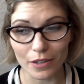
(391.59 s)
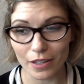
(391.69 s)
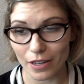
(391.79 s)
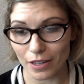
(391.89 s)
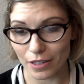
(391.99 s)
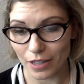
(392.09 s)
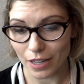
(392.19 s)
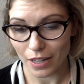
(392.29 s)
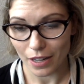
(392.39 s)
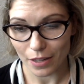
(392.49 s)
they're
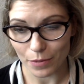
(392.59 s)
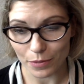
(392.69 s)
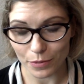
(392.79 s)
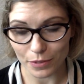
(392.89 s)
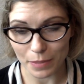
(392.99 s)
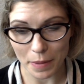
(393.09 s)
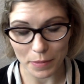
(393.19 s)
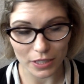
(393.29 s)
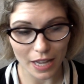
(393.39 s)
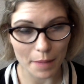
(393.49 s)
spent
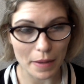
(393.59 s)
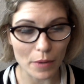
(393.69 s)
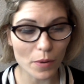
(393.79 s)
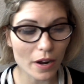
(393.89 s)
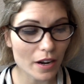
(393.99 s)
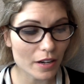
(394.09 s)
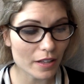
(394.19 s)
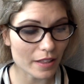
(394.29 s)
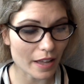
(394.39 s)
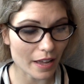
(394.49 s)
more time at work
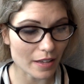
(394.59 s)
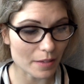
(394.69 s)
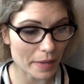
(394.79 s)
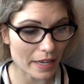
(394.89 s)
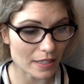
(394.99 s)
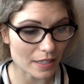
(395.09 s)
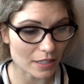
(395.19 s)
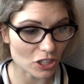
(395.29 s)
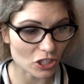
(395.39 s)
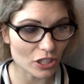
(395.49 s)
than paying
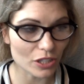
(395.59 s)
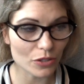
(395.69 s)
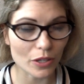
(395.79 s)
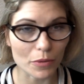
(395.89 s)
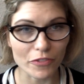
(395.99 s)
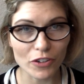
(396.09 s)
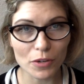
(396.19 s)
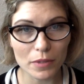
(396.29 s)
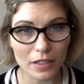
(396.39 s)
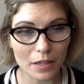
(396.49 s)
attention to you. They were
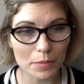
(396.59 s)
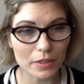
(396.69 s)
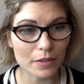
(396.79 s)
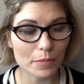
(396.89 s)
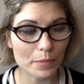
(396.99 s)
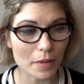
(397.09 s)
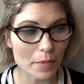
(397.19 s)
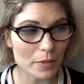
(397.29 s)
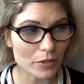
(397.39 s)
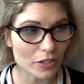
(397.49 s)
verbally
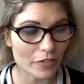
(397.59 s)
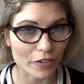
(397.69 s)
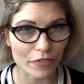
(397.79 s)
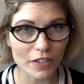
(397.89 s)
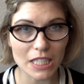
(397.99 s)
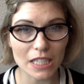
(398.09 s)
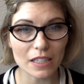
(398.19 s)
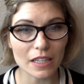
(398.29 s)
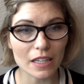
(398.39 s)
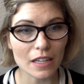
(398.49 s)
abusive, or
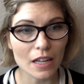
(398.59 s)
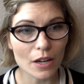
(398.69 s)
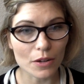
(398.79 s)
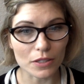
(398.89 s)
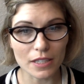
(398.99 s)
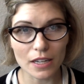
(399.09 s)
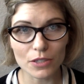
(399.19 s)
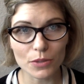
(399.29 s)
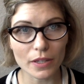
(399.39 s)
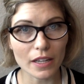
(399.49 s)
physically, or
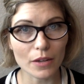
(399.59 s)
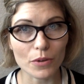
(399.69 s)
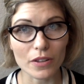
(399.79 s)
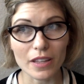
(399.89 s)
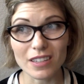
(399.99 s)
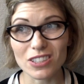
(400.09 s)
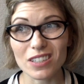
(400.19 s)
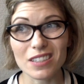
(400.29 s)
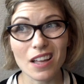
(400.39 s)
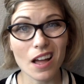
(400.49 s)
sexually, or they just